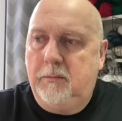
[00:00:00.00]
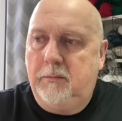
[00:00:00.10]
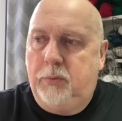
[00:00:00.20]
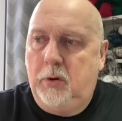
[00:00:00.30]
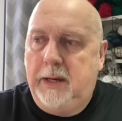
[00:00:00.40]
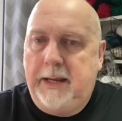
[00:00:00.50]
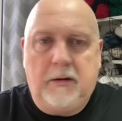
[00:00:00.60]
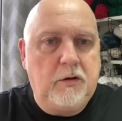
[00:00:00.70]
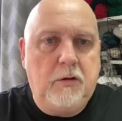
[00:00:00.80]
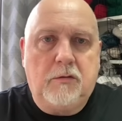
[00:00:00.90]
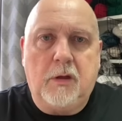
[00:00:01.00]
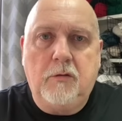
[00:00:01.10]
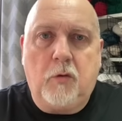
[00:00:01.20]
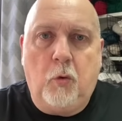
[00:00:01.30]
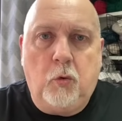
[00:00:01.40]
pull it out? Use
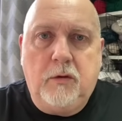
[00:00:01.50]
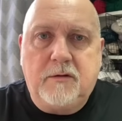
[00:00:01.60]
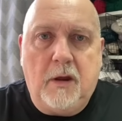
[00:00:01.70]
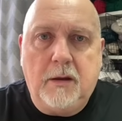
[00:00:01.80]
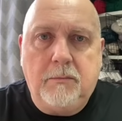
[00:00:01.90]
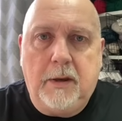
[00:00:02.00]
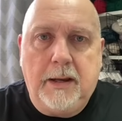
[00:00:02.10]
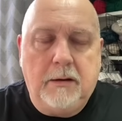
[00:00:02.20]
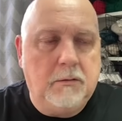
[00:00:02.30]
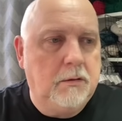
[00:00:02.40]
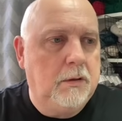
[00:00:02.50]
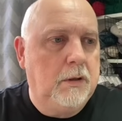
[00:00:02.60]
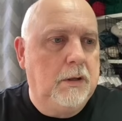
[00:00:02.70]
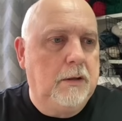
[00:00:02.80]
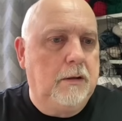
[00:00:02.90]
those all the time now.
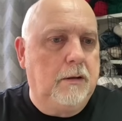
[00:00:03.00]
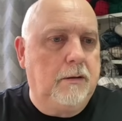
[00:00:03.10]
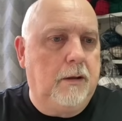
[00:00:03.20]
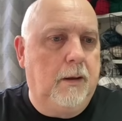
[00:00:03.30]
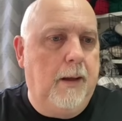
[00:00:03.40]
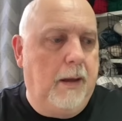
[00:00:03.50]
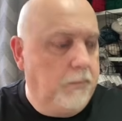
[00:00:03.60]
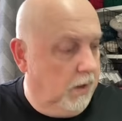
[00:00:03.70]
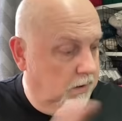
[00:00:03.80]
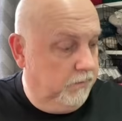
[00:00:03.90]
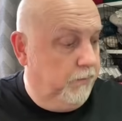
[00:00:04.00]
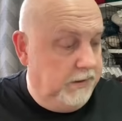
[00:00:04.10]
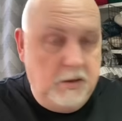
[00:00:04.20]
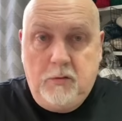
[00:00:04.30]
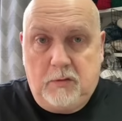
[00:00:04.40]
I'm going to be
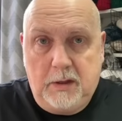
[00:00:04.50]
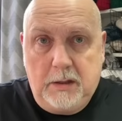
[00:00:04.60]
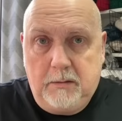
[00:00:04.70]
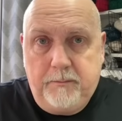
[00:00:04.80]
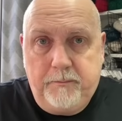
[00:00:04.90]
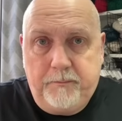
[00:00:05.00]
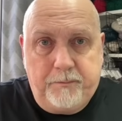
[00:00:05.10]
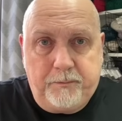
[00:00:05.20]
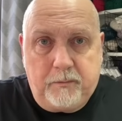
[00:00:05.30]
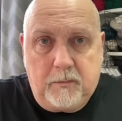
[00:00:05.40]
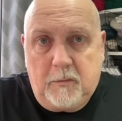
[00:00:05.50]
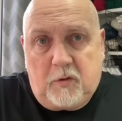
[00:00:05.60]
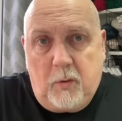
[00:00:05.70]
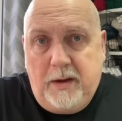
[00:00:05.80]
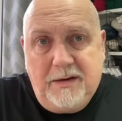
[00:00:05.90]
using
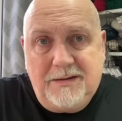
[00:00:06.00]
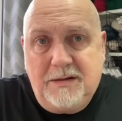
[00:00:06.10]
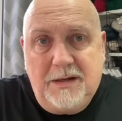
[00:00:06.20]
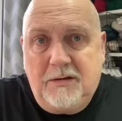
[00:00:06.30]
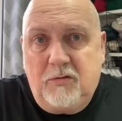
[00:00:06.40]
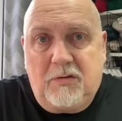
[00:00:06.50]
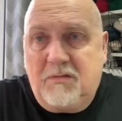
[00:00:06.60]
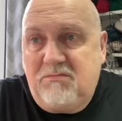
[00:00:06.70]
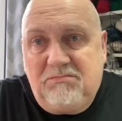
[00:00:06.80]
square knitting needles